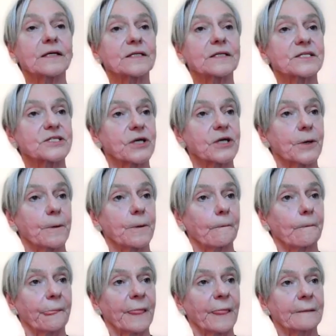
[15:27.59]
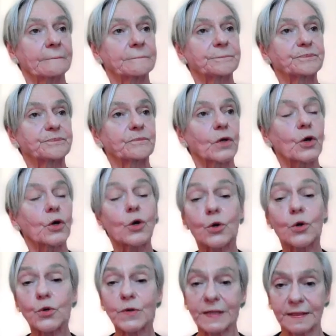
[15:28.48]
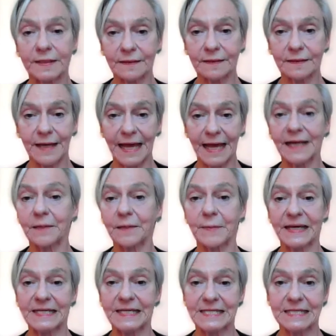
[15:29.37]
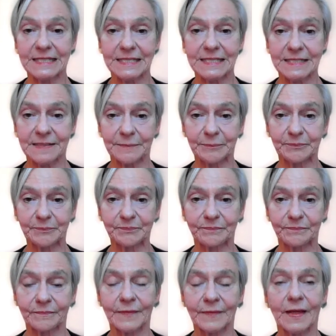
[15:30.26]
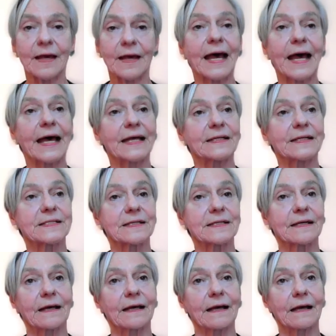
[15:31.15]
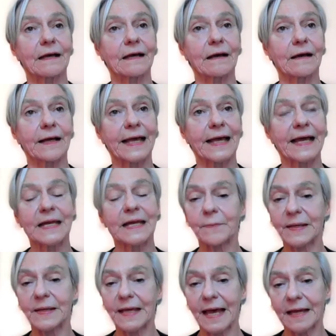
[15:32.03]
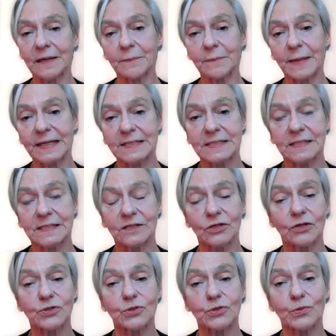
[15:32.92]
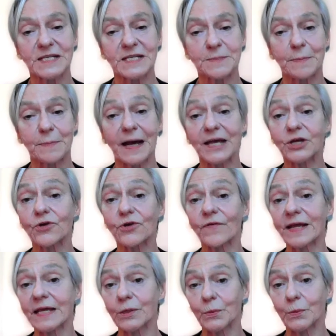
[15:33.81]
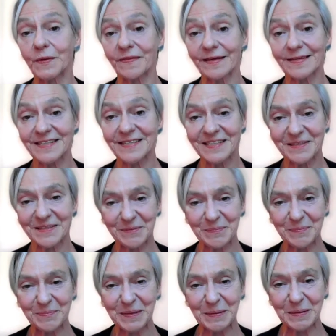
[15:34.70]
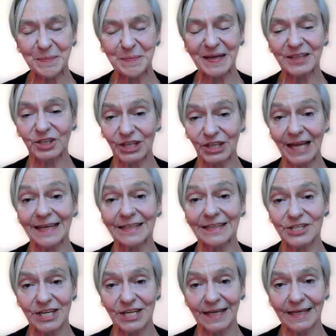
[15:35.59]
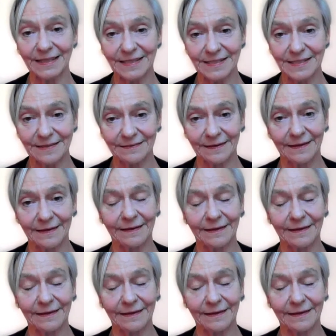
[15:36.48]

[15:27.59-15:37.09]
So who can animate it? And can it be animated not always by agreeing with it, but by challenging it?